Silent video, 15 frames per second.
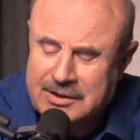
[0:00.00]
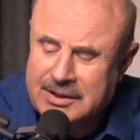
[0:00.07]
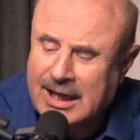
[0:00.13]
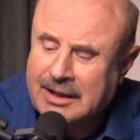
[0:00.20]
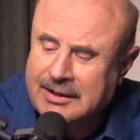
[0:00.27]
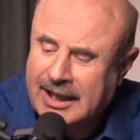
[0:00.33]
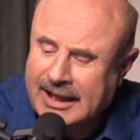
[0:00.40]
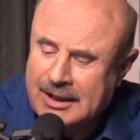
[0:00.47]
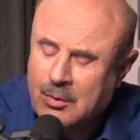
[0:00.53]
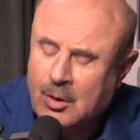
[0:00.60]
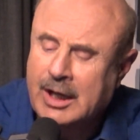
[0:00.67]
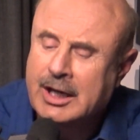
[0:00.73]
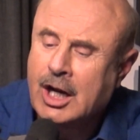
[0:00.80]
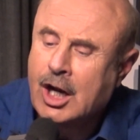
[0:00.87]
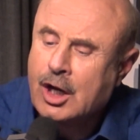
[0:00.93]
I said, I tell you
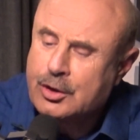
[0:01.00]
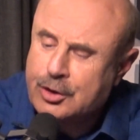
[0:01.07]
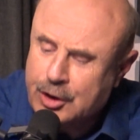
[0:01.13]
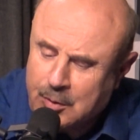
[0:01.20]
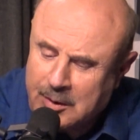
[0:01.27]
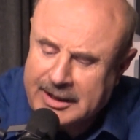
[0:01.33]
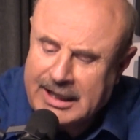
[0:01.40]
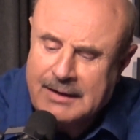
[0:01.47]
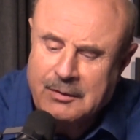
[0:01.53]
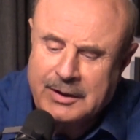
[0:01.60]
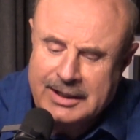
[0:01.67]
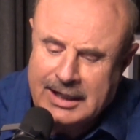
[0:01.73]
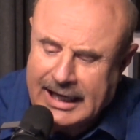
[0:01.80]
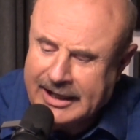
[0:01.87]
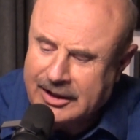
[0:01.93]
what, do it
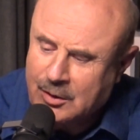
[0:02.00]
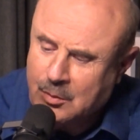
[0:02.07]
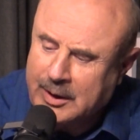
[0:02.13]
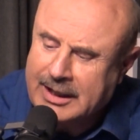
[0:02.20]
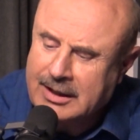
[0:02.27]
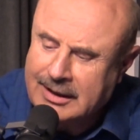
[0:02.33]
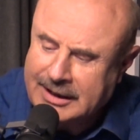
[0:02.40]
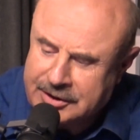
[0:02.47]
every day of the week.